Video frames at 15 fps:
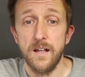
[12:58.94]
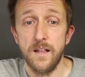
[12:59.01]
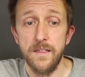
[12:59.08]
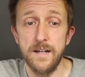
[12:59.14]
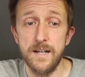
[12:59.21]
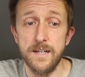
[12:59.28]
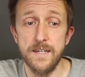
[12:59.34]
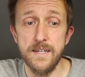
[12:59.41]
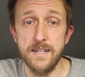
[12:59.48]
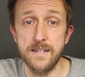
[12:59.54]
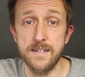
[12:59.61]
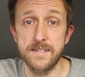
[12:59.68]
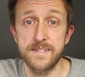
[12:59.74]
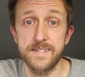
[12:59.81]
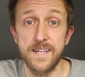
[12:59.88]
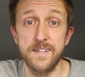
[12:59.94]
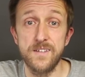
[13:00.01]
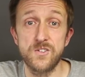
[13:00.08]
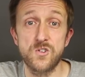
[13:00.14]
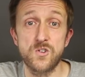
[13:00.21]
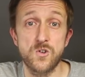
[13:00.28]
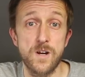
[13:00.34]
that is
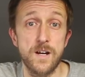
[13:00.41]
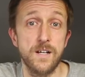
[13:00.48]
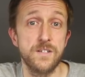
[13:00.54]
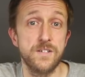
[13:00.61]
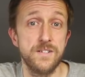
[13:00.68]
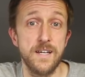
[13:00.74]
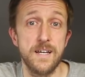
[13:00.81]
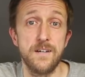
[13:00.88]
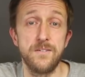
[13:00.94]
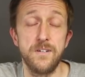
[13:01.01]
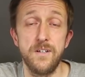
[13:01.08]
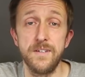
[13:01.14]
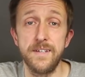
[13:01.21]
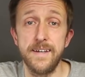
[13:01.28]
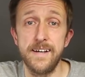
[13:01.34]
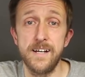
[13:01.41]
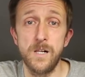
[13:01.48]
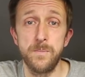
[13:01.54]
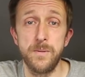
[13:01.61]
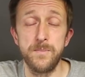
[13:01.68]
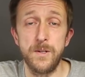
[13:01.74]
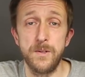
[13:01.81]
10 tracks down on the
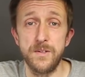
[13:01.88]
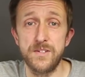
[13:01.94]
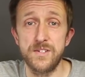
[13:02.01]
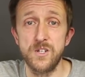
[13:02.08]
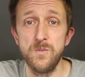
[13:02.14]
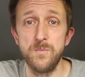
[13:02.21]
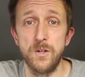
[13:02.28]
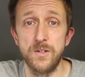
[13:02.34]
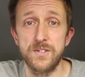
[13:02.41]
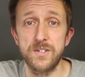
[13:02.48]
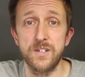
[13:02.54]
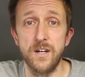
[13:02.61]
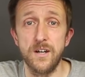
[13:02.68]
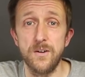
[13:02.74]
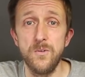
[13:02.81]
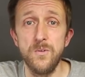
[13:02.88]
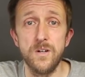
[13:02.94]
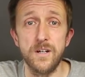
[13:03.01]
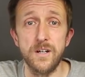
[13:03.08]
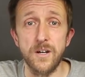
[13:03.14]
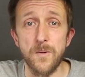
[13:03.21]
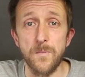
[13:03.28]
album, only 2 more to
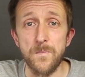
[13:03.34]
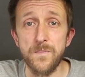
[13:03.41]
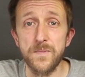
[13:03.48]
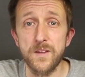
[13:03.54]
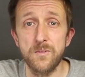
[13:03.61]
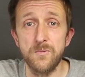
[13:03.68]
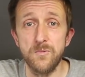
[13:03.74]
go.